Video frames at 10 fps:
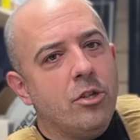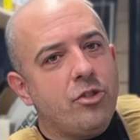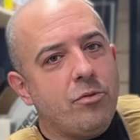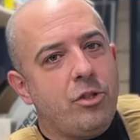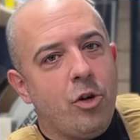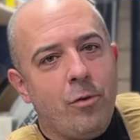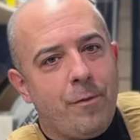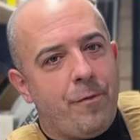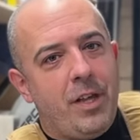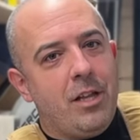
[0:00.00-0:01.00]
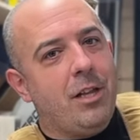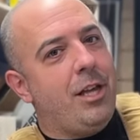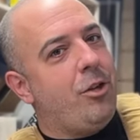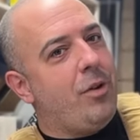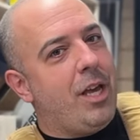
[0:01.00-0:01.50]
So don't feel
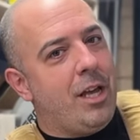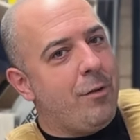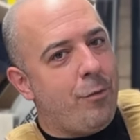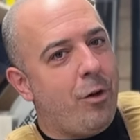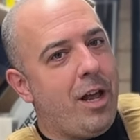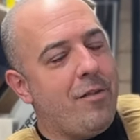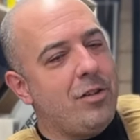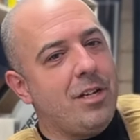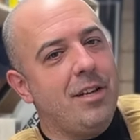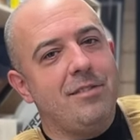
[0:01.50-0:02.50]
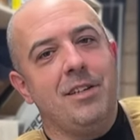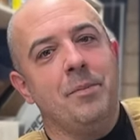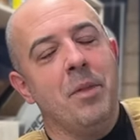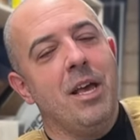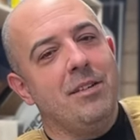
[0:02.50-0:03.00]
like you can't afford advertising.